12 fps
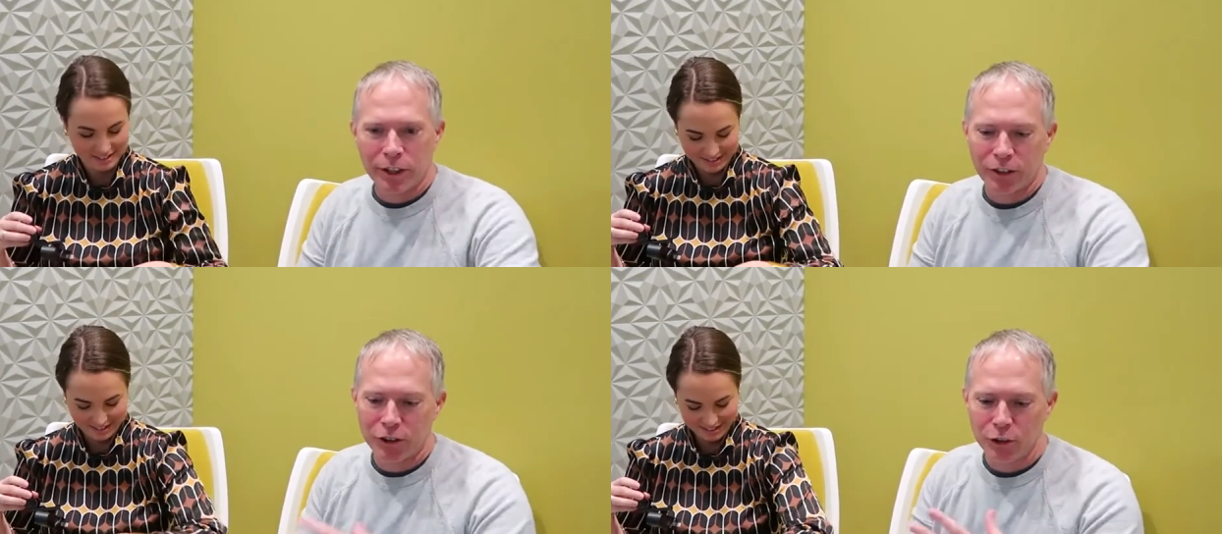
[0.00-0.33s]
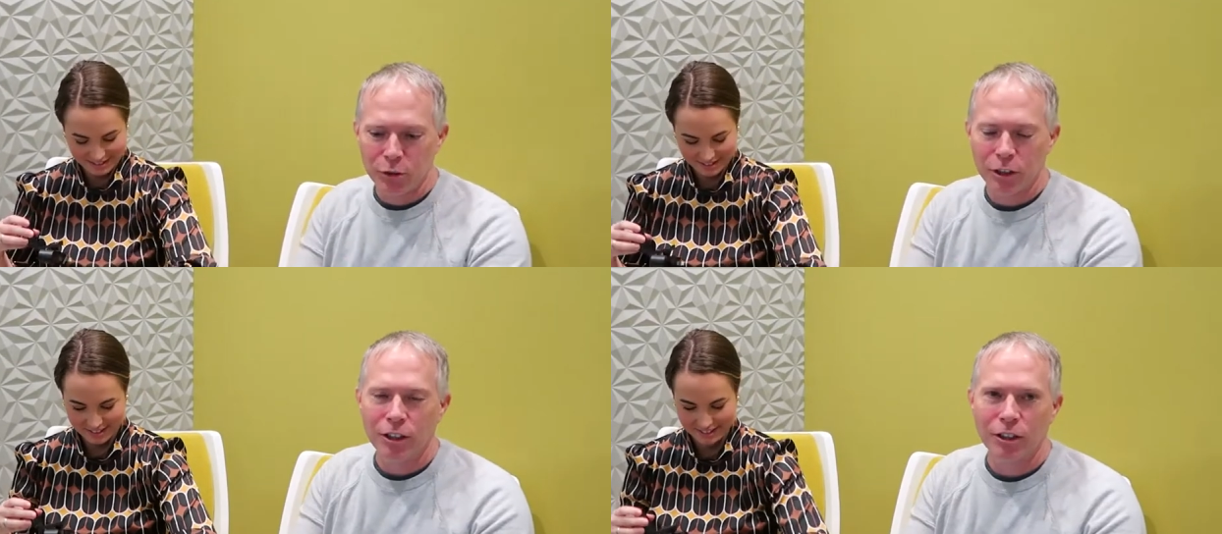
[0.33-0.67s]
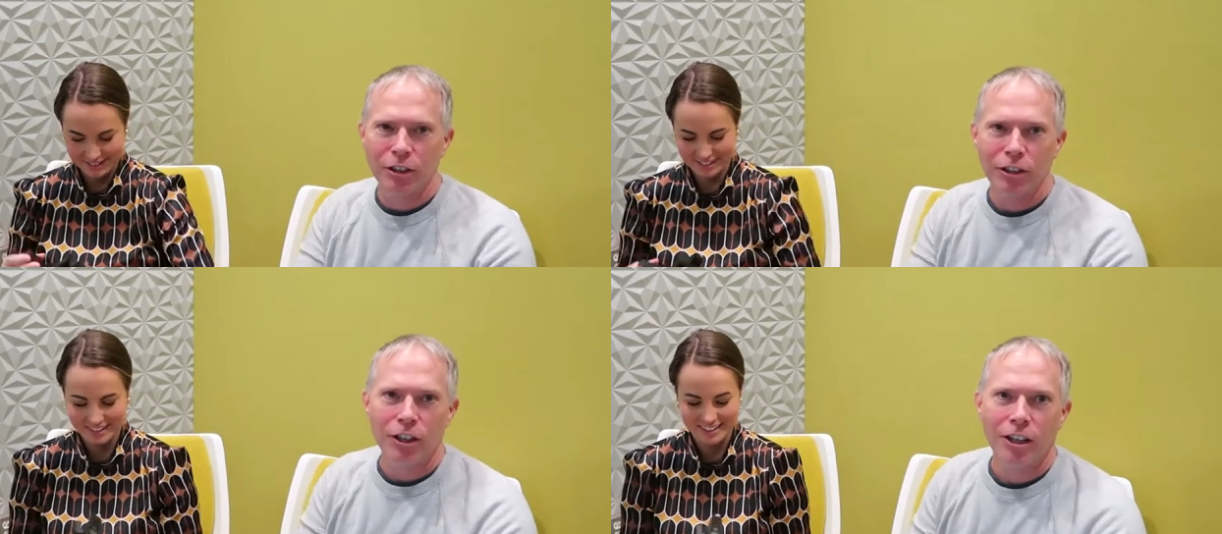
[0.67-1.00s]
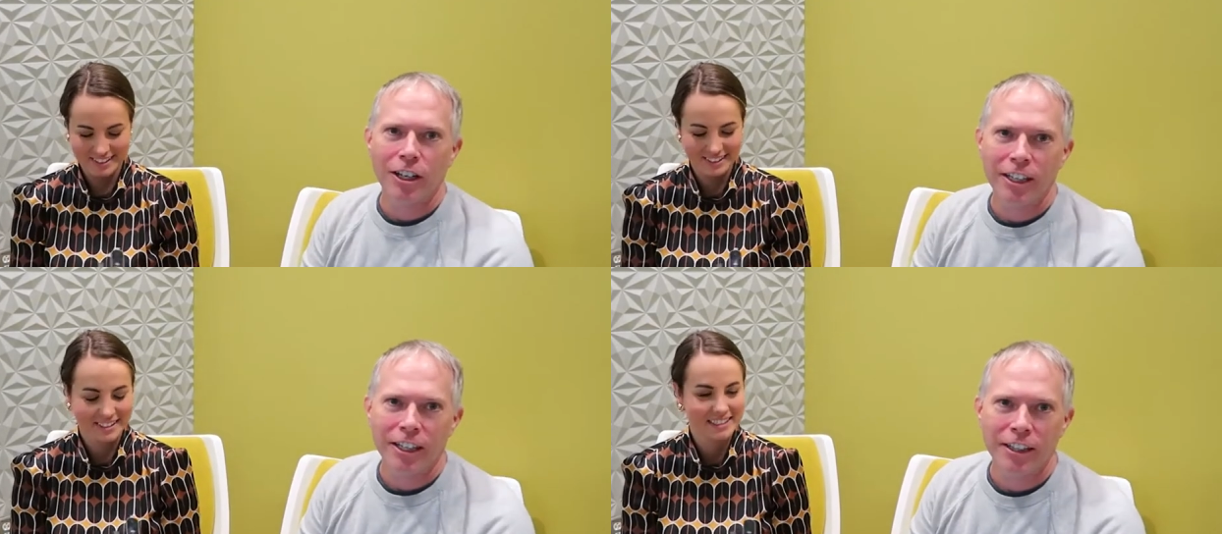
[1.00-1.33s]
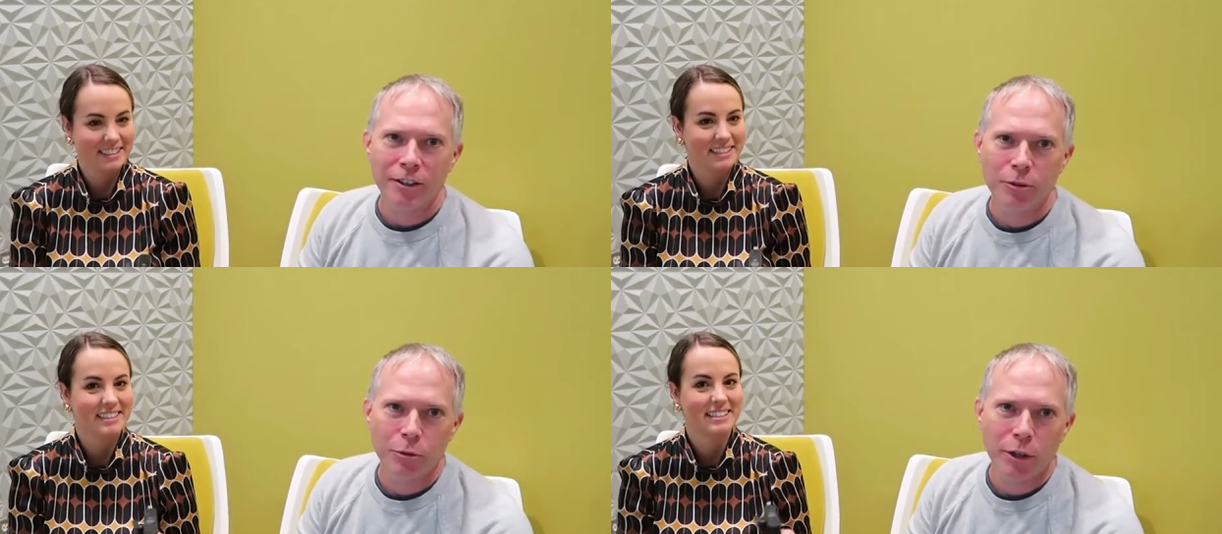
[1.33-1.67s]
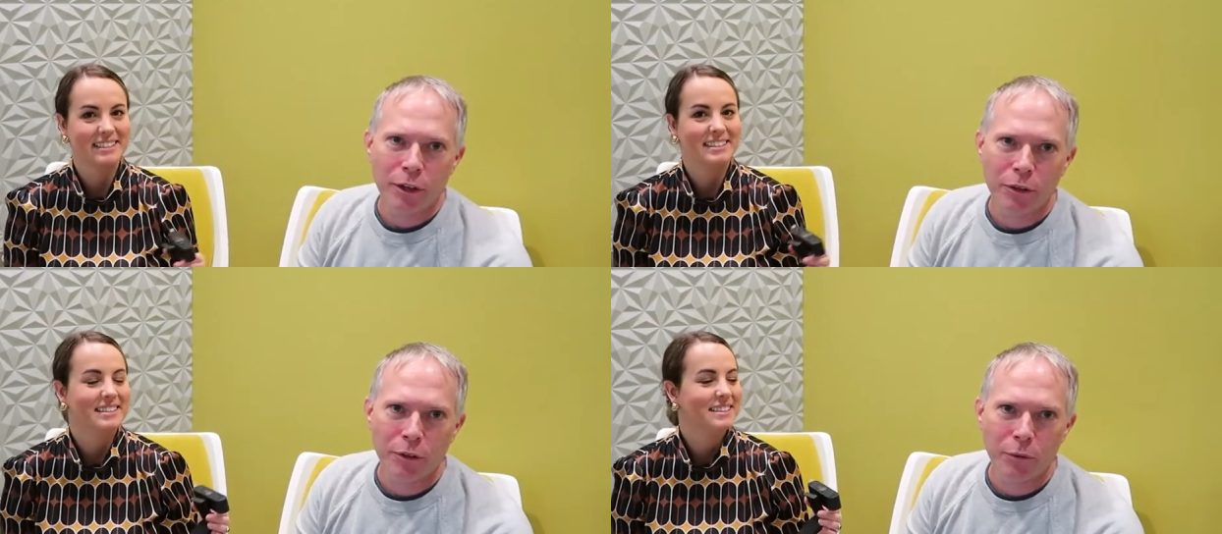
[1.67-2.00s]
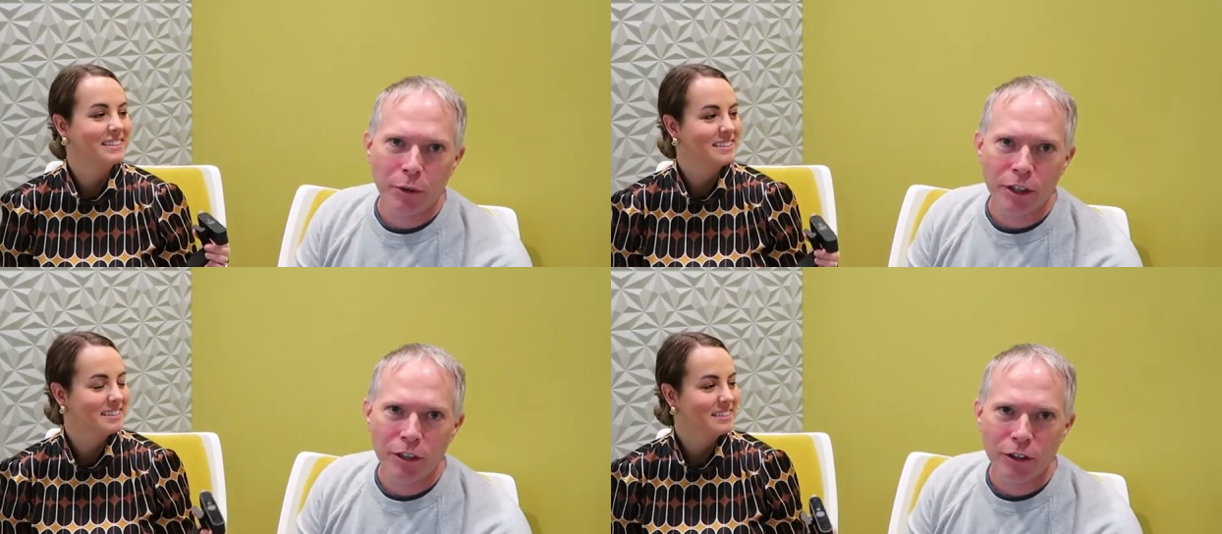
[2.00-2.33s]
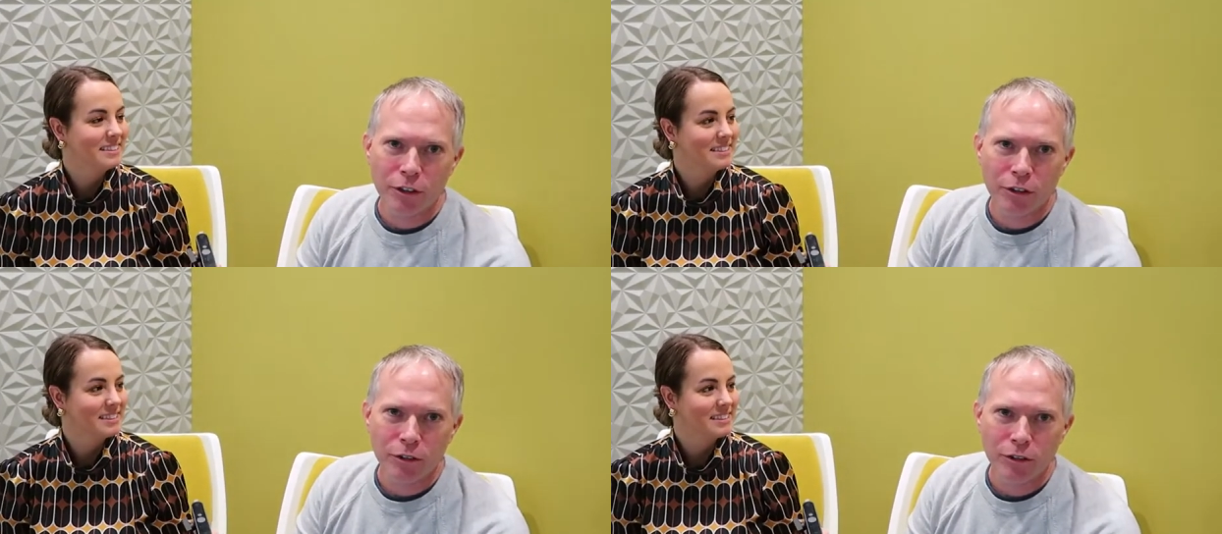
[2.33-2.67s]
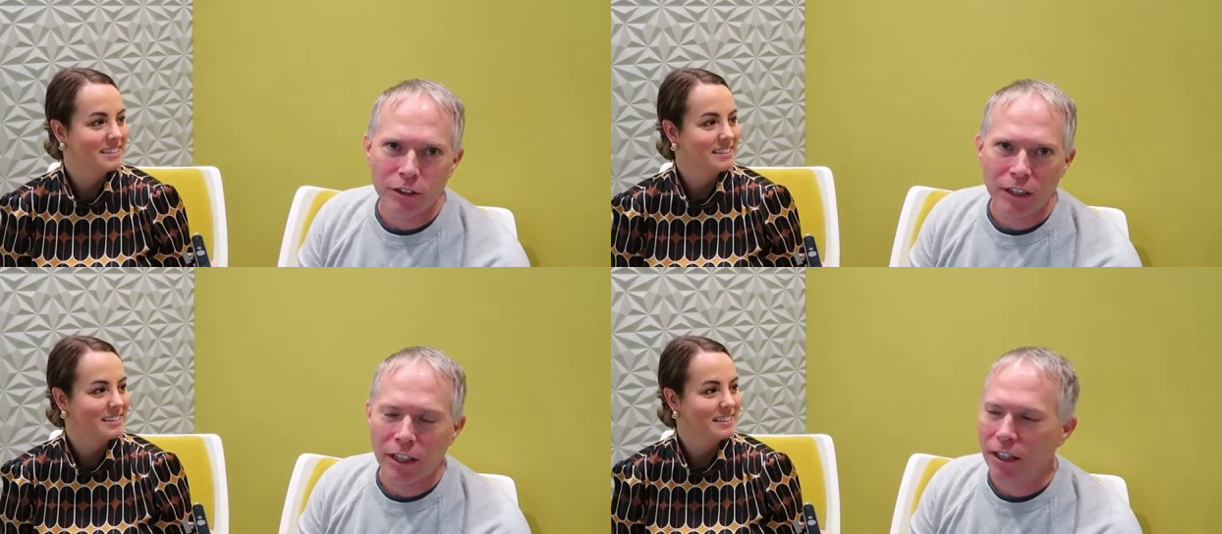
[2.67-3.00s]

Speaker 1: We're gonna do a little login with Windows,